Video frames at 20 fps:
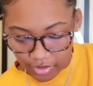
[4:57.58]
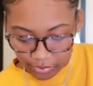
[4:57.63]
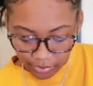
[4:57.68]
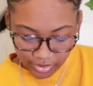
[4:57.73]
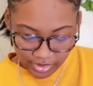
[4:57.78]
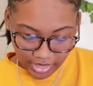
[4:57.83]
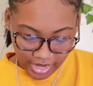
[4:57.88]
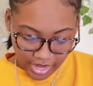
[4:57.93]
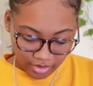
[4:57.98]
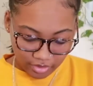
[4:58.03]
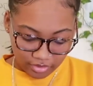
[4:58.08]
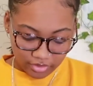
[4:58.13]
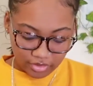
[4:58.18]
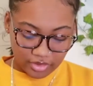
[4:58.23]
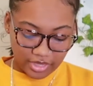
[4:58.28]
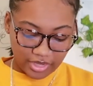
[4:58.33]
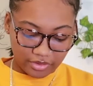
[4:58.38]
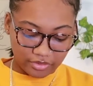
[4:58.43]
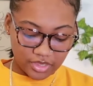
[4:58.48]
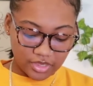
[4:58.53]
one down.
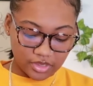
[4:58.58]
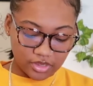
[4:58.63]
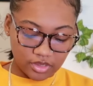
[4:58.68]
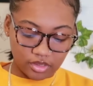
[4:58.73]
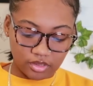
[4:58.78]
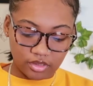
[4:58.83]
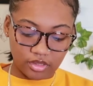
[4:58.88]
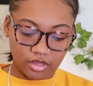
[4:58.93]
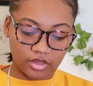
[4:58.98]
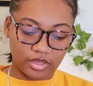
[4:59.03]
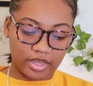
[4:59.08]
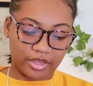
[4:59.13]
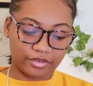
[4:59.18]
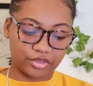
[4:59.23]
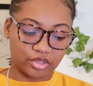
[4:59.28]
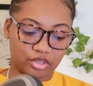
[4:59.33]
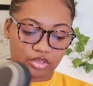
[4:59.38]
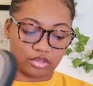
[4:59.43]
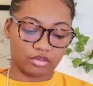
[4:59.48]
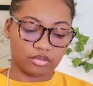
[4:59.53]
Now, this is the left
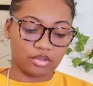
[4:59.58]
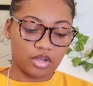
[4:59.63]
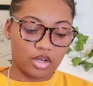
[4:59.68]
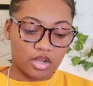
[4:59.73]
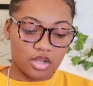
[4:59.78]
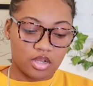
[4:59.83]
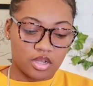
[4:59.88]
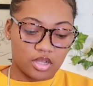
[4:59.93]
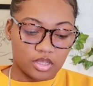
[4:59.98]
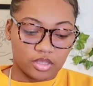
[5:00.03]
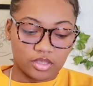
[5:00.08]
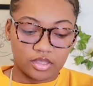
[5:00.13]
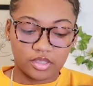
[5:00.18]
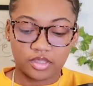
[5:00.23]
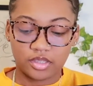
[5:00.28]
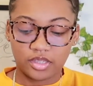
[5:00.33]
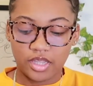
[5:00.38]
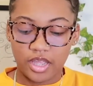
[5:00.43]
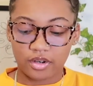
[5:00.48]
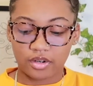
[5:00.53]
shoe. This
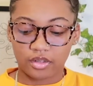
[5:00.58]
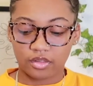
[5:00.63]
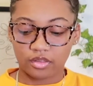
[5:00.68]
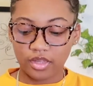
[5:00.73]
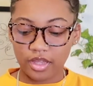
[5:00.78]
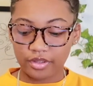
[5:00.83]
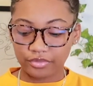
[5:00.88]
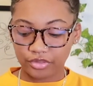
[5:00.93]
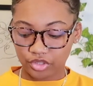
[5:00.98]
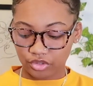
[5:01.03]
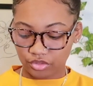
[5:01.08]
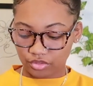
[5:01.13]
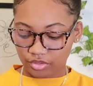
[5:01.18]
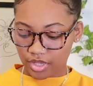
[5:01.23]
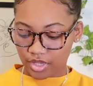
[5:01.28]
is how the left shoe